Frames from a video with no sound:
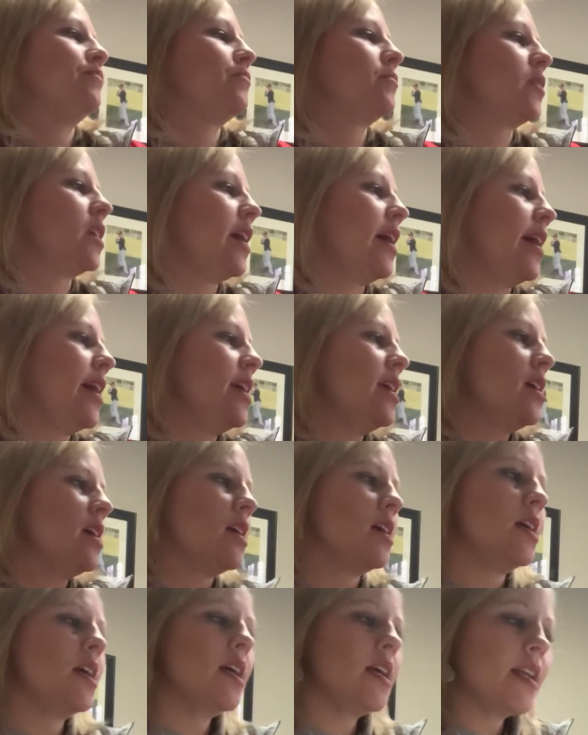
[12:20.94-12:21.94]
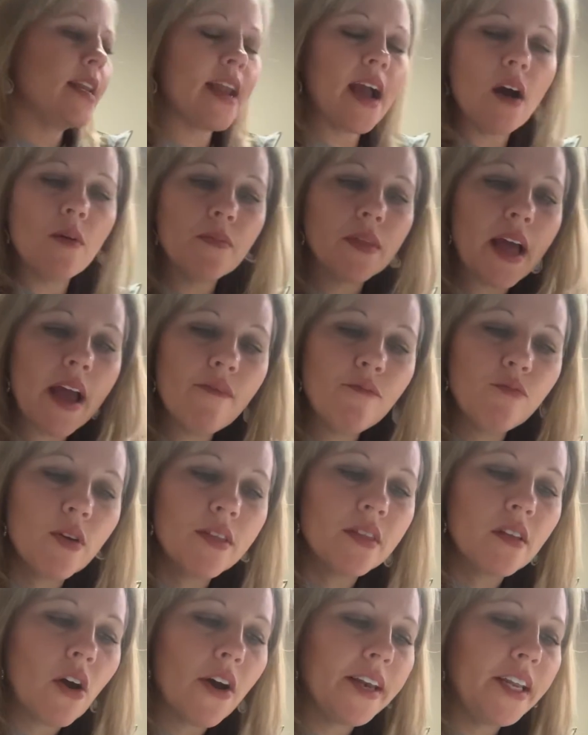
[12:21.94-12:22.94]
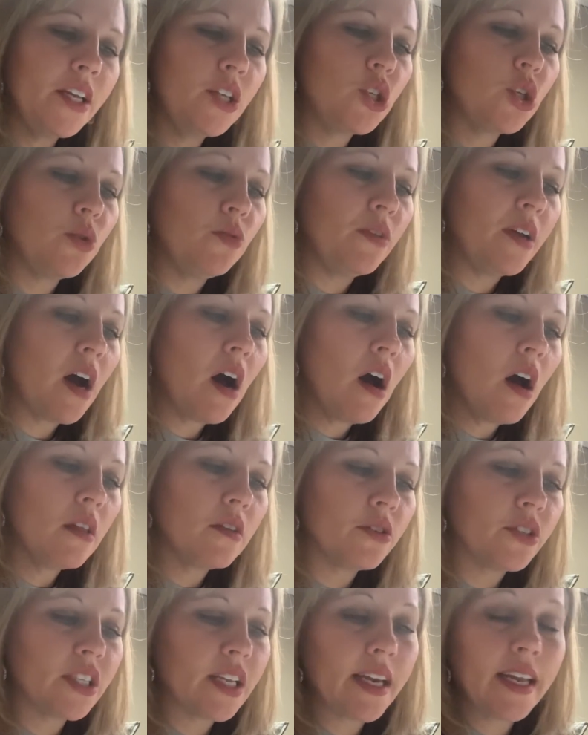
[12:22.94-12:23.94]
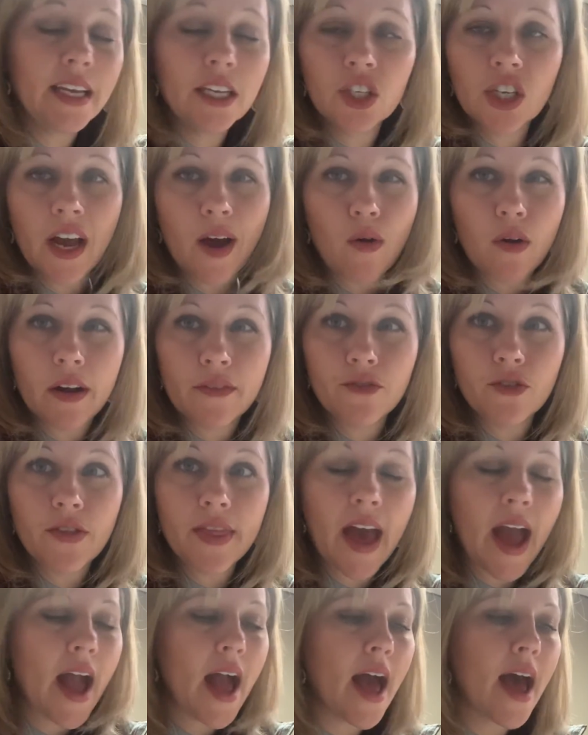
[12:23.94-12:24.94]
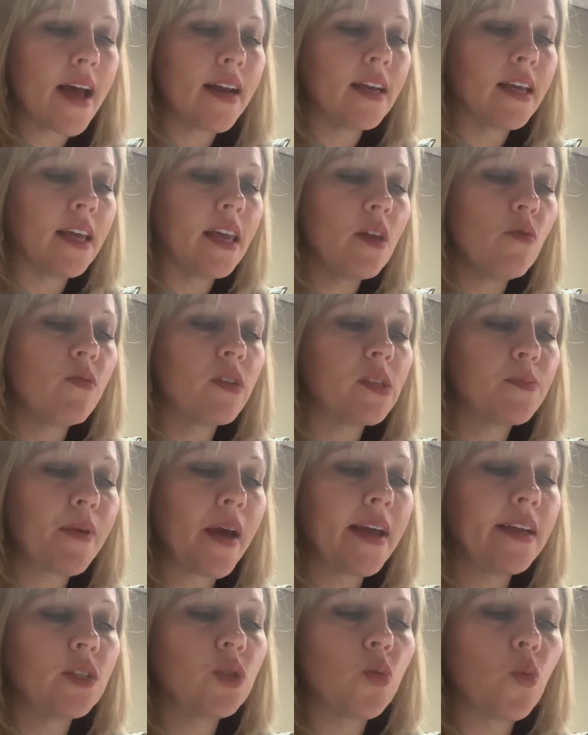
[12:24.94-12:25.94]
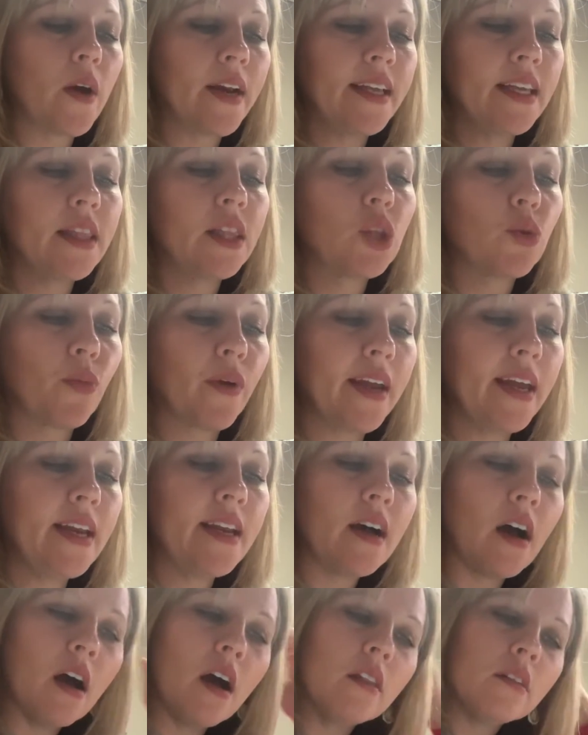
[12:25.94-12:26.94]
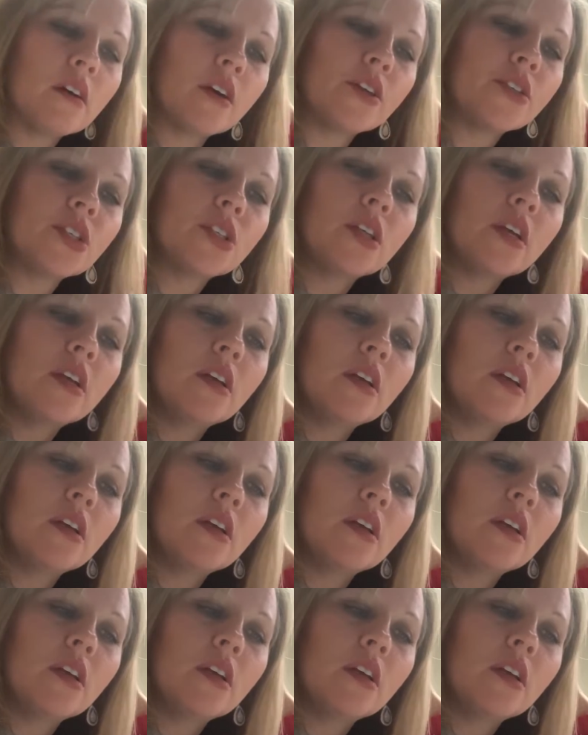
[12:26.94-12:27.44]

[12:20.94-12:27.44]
Okay? Now I'm left with $92. And each hour after that, he was paid $23.